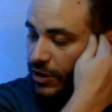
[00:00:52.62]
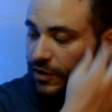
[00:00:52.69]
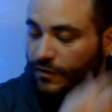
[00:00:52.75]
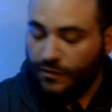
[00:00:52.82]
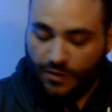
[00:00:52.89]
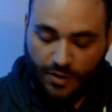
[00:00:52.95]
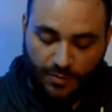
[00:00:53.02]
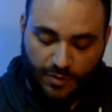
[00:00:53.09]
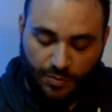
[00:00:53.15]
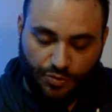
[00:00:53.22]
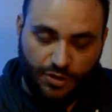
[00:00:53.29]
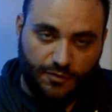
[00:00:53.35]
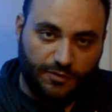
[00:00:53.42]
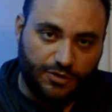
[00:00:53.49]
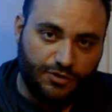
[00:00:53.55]
from the
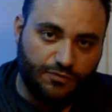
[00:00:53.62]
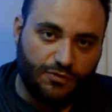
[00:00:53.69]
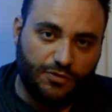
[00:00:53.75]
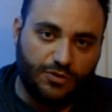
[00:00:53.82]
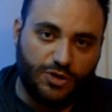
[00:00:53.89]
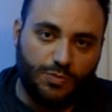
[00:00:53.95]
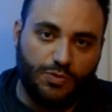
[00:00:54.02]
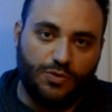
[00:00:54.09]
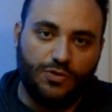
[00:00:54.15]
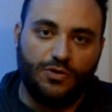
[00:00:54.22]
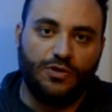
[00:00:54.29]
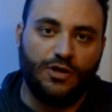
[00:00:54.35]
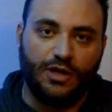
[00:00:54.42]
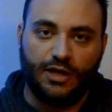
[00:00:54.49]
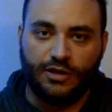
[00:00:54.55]
previous
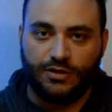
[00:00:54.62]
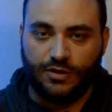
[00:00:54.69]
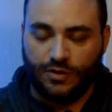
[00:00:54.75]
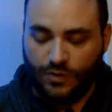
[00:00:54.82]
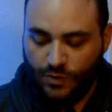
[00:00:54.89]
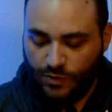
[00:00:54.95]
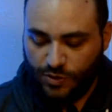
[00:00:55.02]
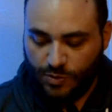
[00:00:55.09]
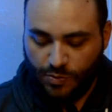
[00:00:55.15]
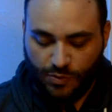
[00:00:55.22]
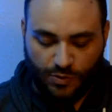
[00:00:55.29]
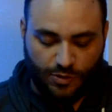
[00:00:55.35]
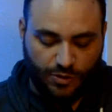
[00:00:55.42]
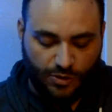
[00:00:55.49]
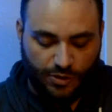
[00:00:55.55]
spool onto the new
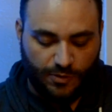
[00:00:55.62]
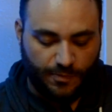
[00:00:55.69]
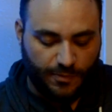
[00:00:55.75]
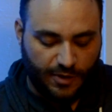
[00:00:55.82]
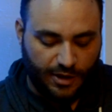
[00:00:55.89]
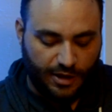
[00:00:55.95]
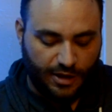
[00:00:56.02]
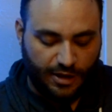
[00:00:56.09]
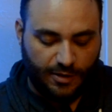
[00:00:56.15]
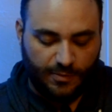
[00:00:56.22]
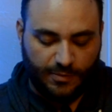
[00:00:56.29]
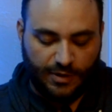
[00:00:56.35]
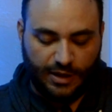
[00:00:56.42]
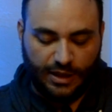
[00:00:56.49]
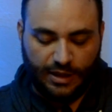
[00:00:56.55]
spool,
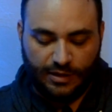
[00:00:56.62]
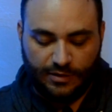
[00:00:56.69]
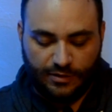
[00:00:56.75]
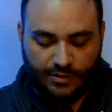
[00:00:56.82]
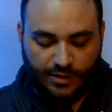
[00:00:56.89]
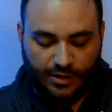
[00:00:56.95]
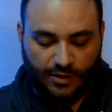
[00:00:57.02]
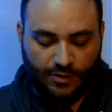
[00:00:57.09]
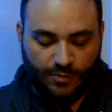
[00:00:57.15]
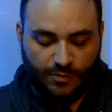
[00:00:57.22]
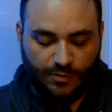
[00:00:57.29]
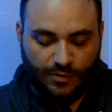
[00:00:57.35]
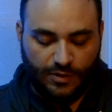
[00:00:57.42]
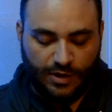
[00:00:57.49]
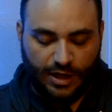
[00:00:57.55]
and
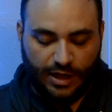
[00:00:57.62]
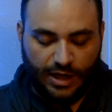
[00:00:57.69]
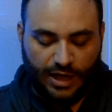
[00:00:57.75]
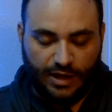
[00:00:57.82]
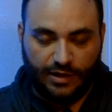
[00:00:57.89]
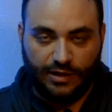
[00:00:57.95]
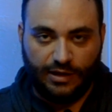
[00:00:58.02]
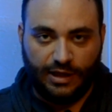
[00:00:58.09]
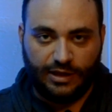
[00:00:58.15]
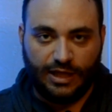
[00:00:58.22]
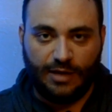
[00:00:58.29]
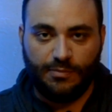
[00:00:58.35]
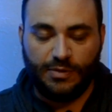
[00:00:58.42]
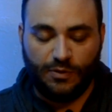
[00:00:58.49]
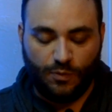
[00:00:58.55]
not let
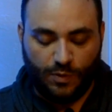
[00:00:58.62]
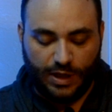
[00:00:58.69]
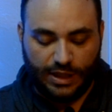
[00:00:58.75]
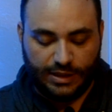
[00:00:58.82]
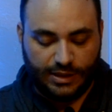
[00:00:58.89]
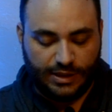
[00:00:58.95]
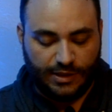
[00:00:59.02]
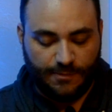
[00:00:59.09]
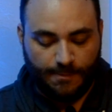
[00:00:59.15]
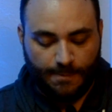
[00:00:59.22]
that be waste.